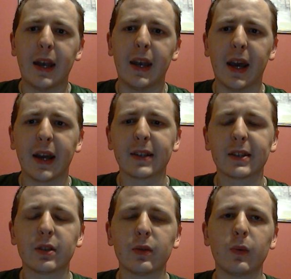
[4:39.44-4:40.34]

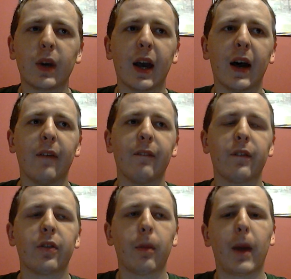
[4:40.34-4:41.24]
Next, we have
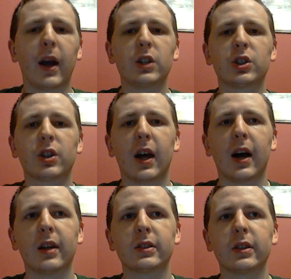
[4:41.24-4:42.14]
the match
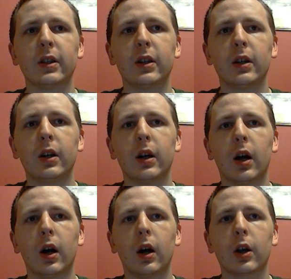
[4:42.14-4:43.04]
that
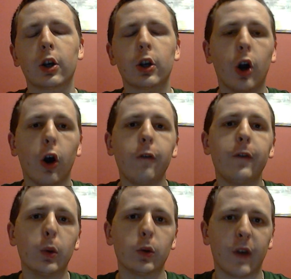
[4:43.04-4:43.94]

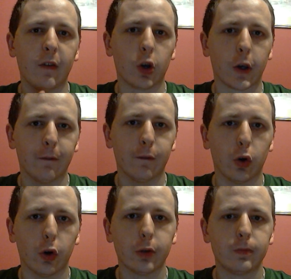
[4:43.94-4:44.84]
Kofi was very looking
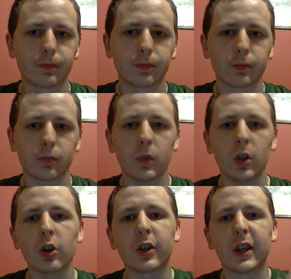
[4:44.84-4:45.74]
for.
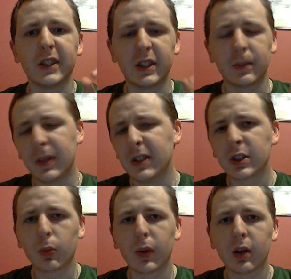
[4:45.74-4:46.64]
Because as he spins
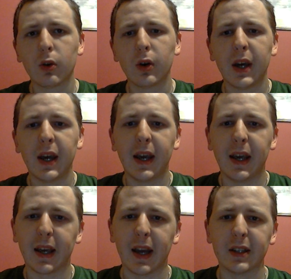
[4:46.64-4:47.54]
the wheel,
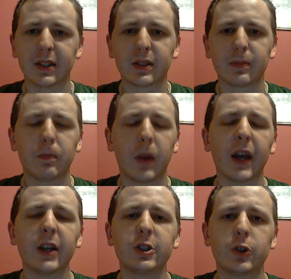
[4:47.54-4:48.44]
he gets
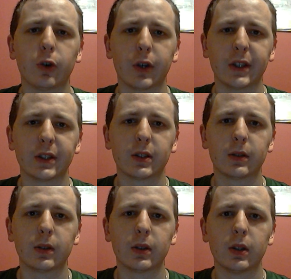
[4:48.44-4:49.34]
player's choice.
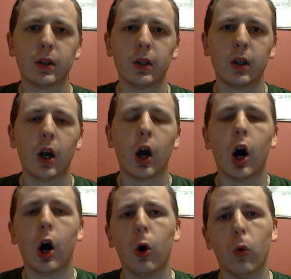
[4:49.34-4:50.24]

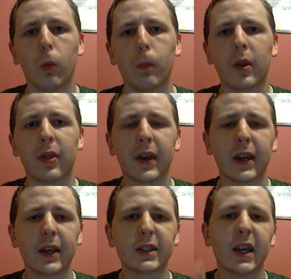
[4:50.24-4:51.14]
Oh, but the thing
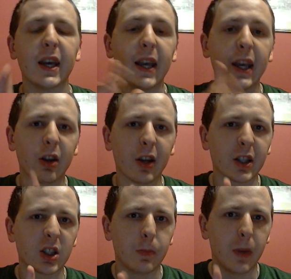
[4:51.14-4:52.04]
is, he didn't get
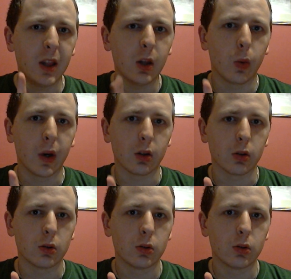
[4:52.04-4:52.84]
to spin the wheel.